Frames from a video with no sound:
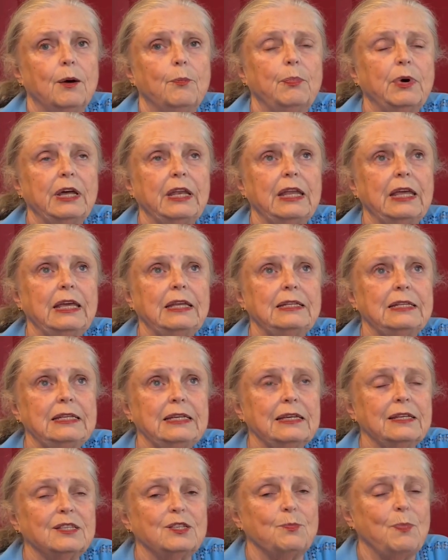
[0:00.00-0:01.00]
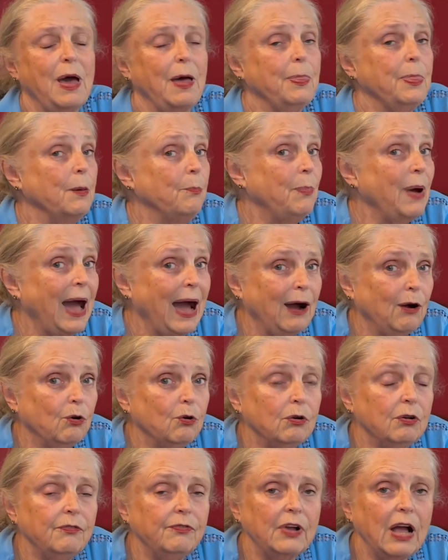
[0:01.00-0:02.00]
But it deals about the
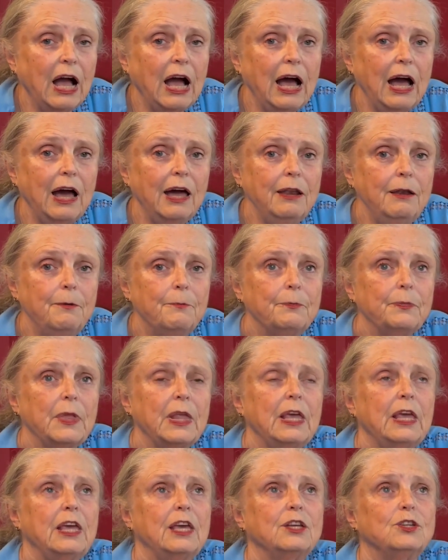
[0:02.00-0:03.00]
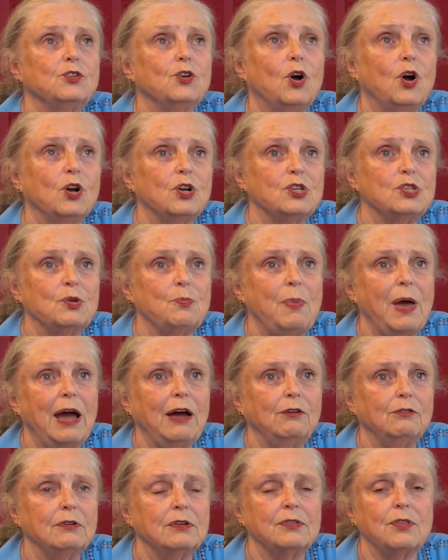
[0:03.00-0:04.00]
power of God. It talks
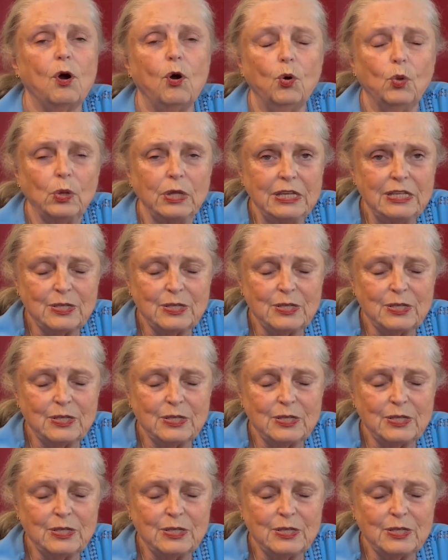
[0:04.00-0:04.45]
about the Holy